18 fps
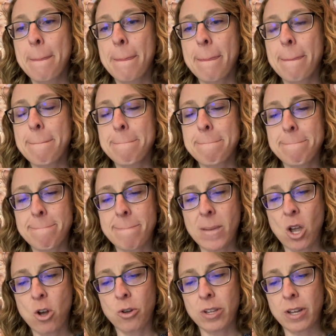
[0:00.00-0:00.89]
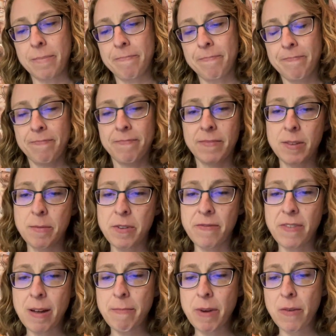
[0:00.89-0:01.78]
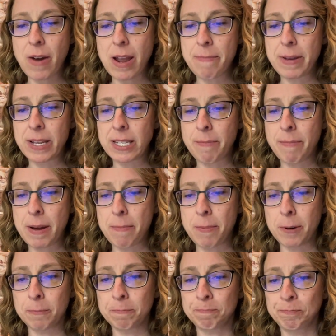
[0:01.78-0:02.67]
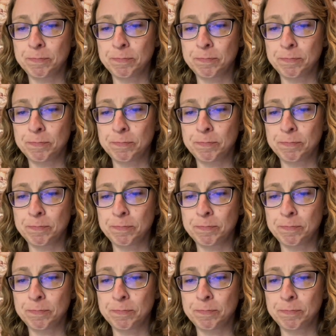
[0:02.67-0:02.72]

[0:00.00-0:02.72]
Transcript: Hold on. Let me find my right piece of paper.